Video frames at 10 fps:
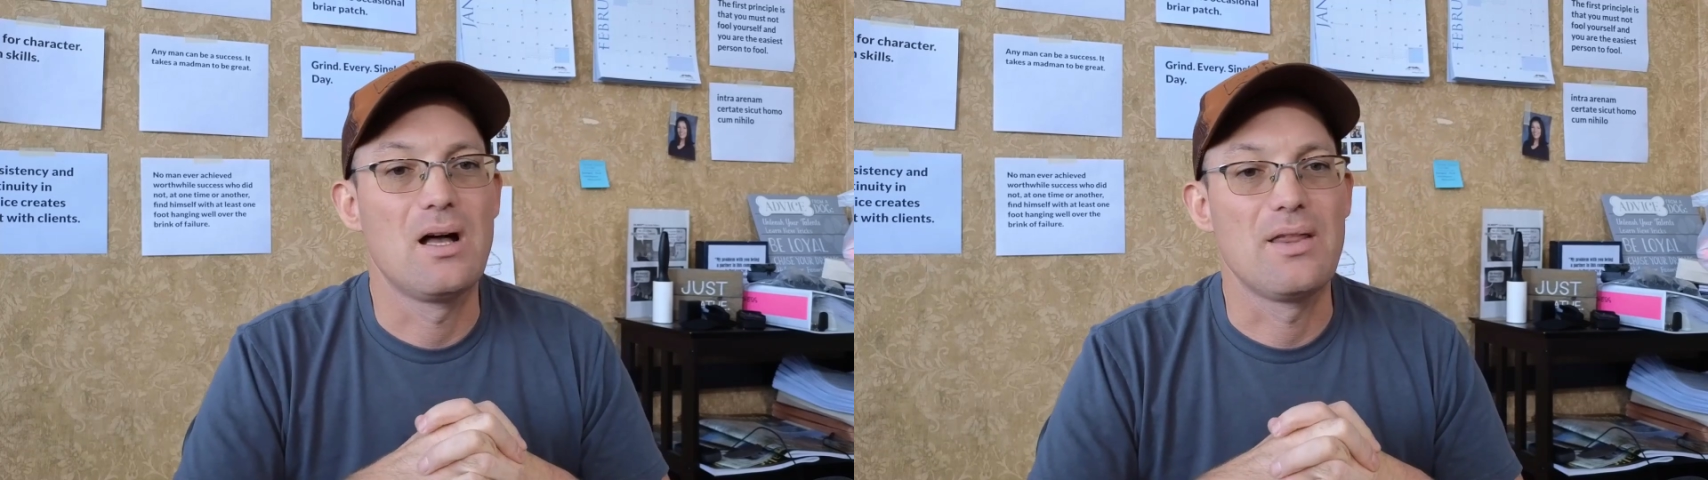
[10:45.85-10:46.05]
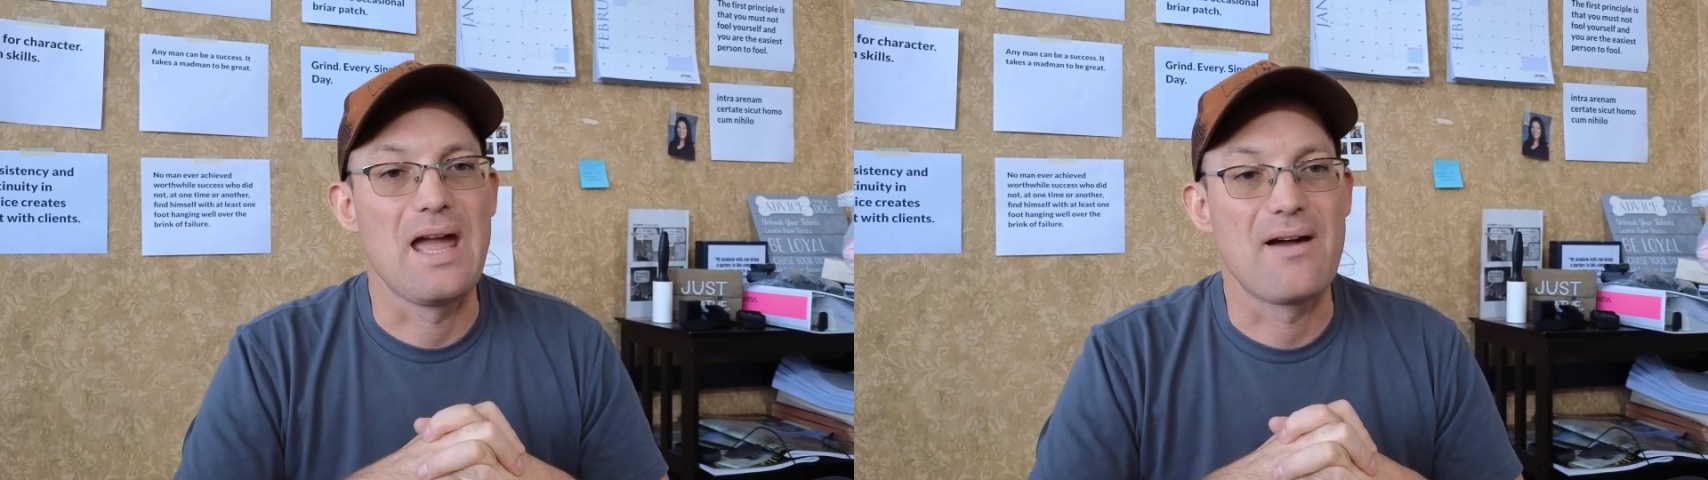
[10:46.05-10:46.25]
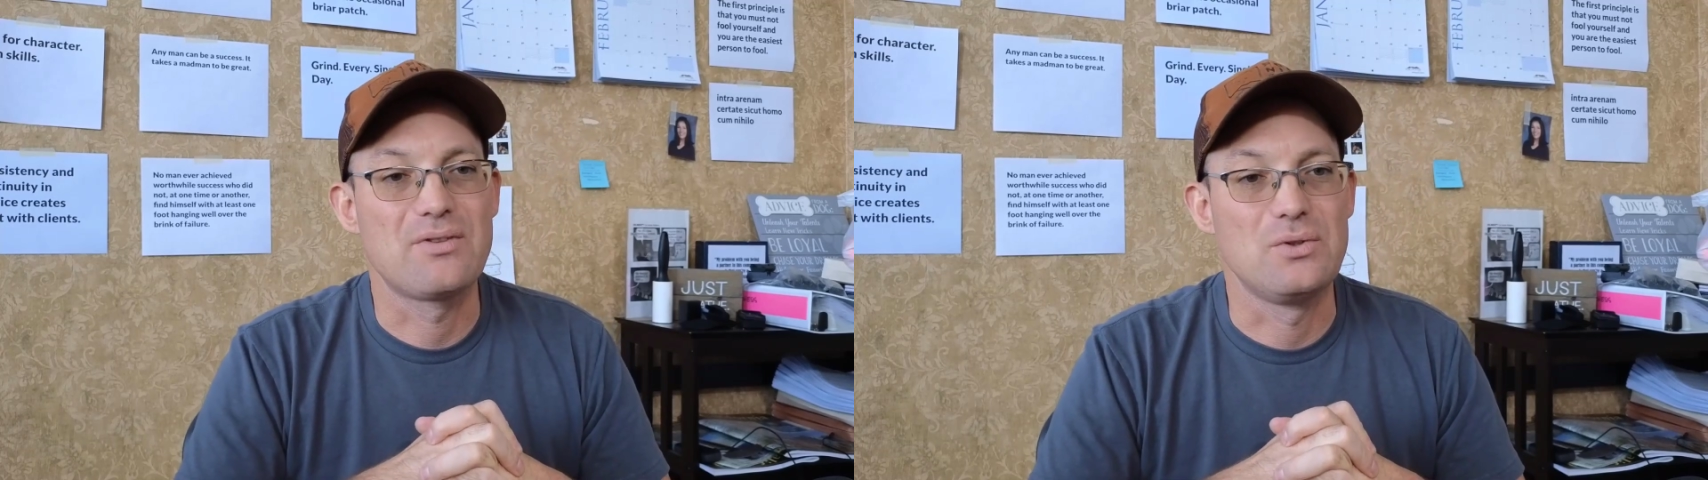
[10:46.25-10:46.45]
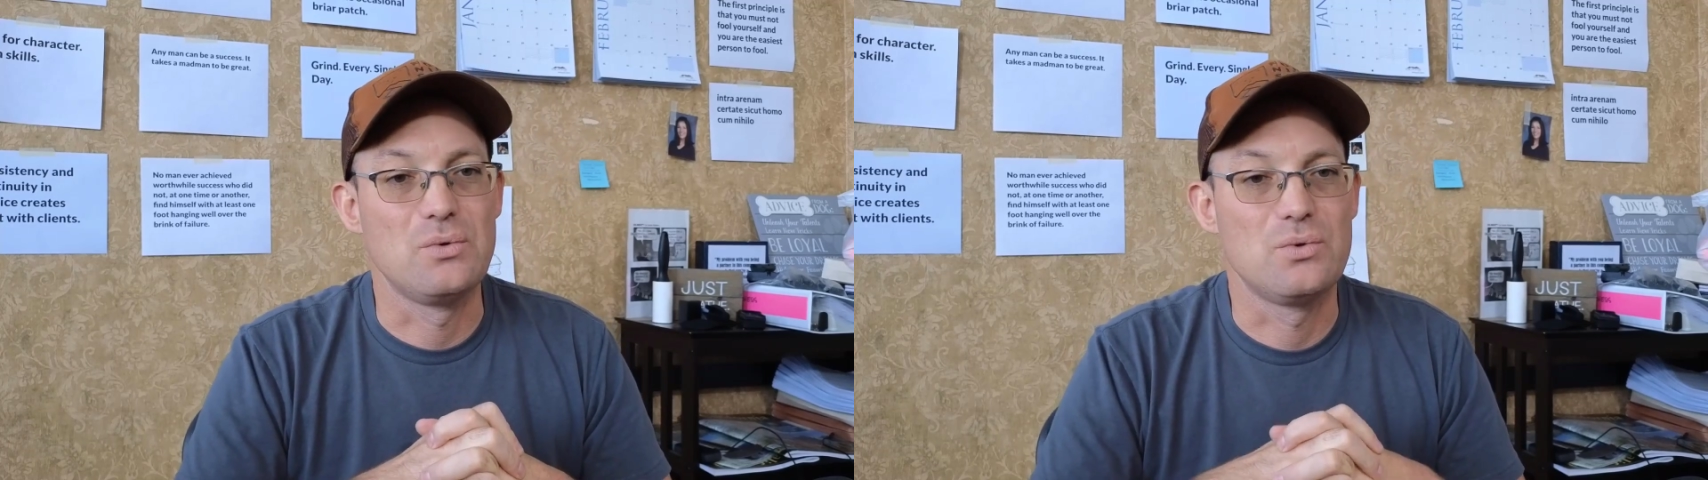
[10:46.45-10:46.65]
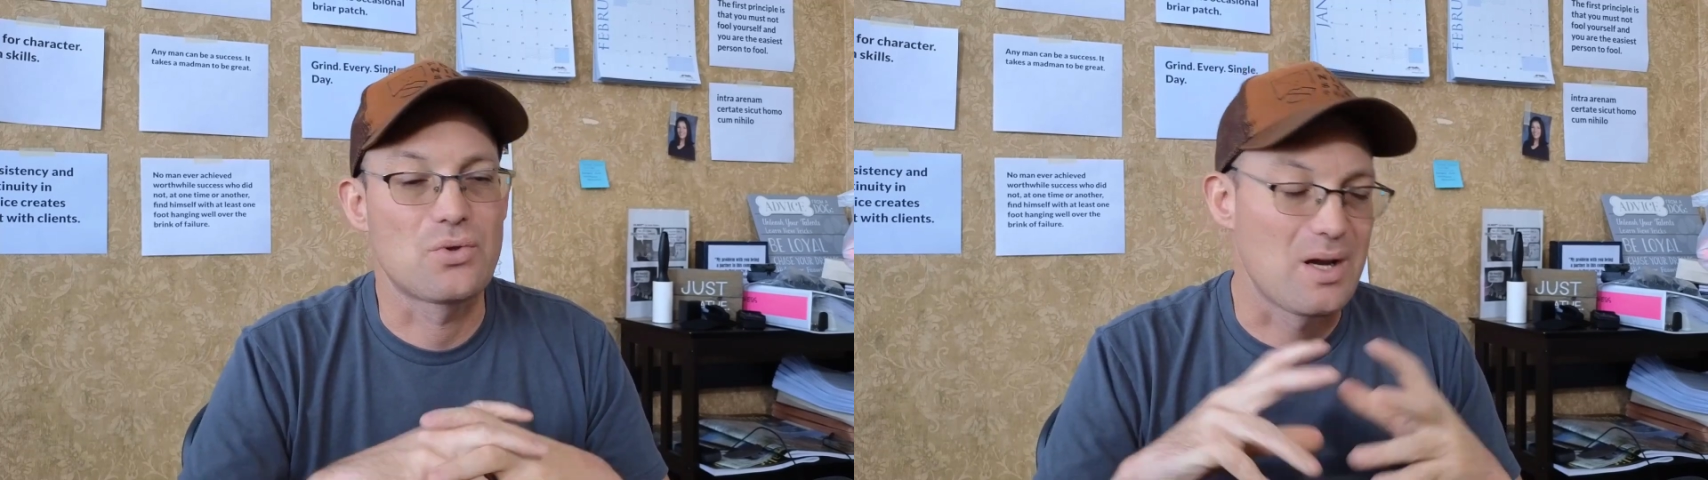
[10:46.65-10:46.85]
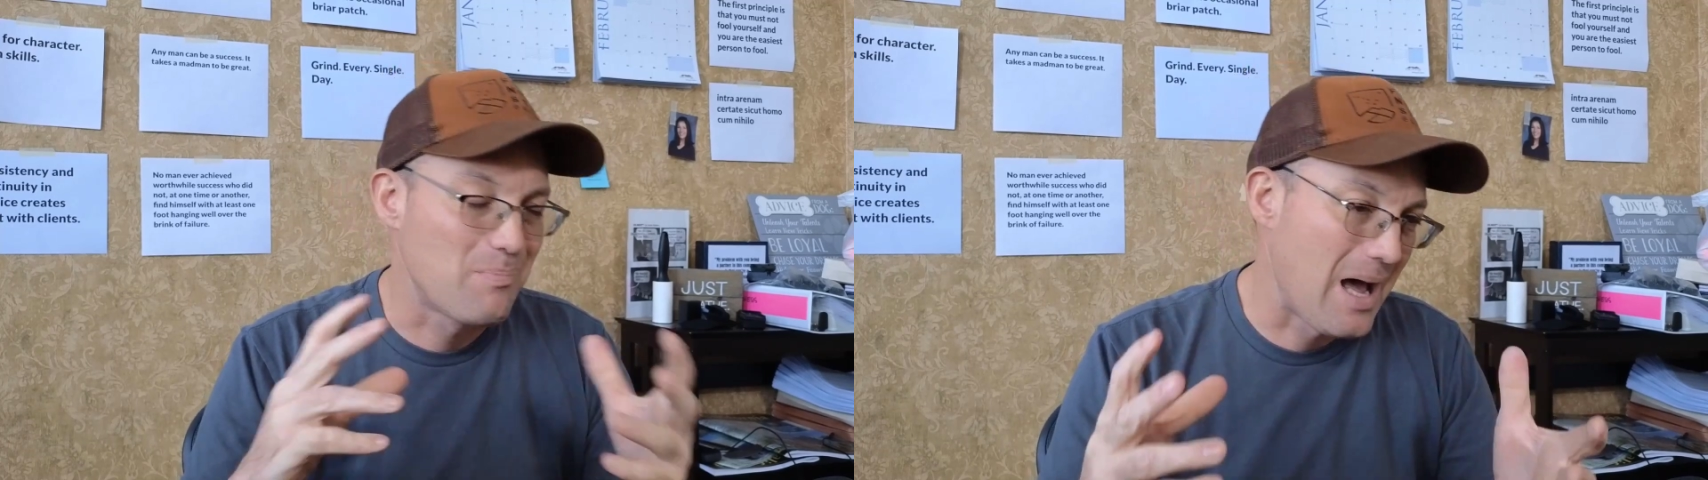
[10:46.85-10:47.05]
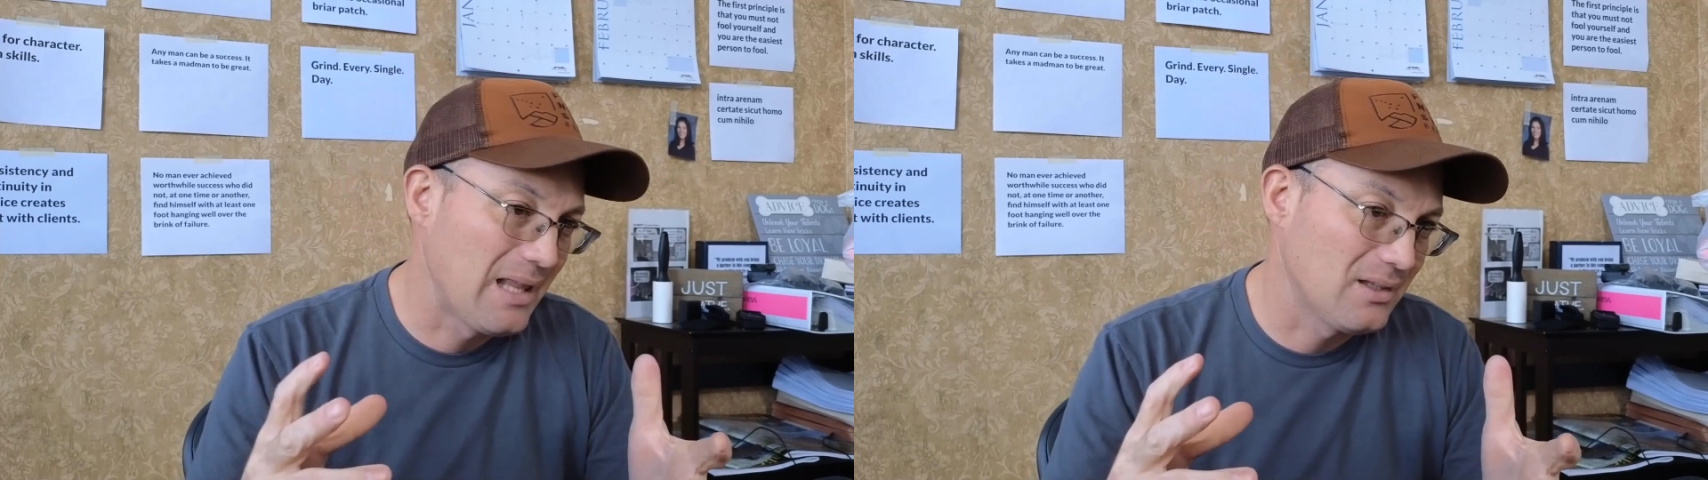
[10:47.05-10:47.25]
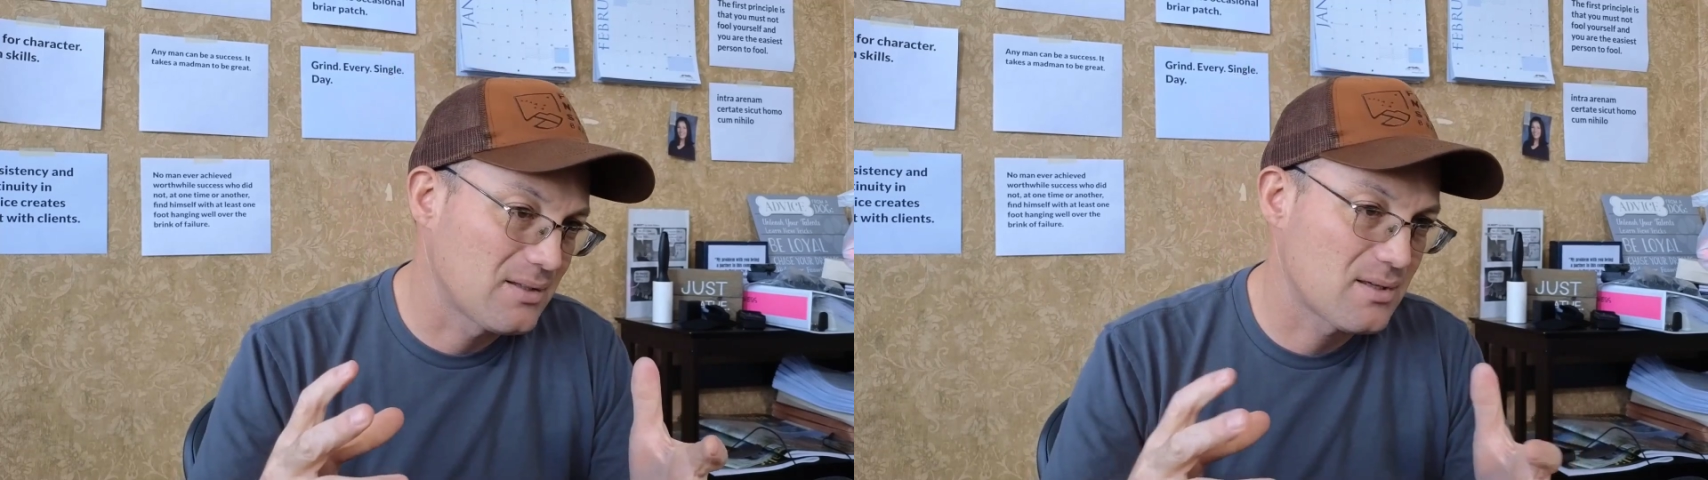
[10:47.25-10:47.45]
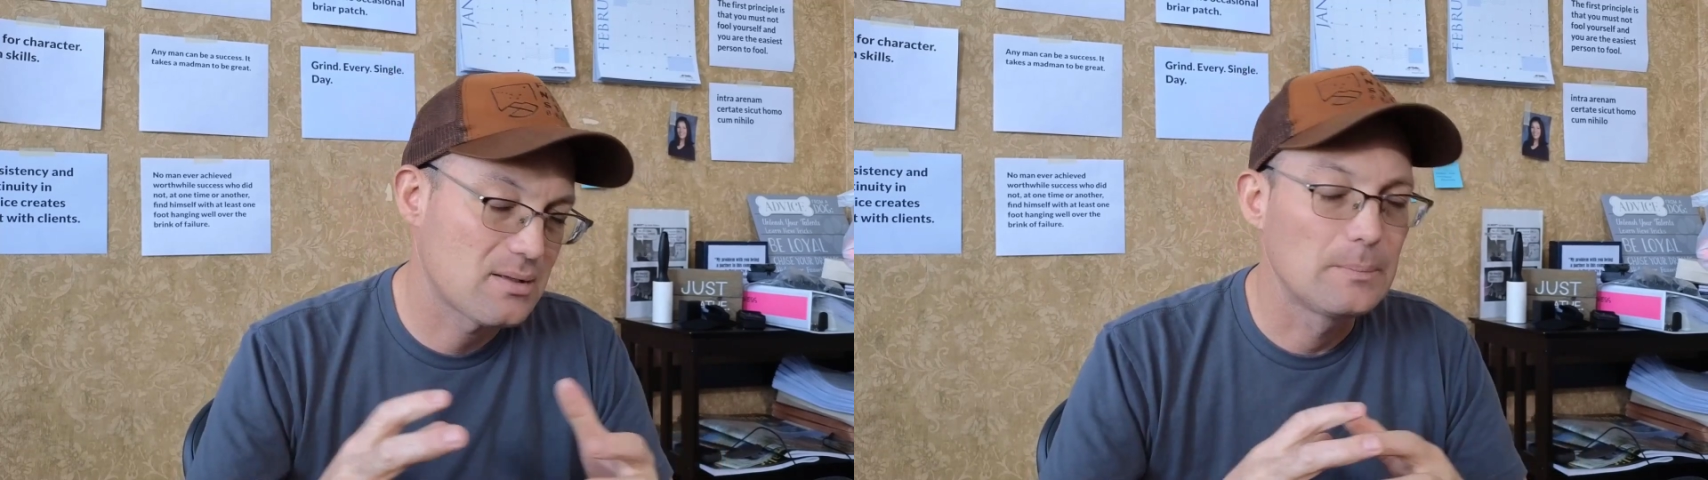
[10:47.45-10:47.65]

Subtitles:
they have to train pilots.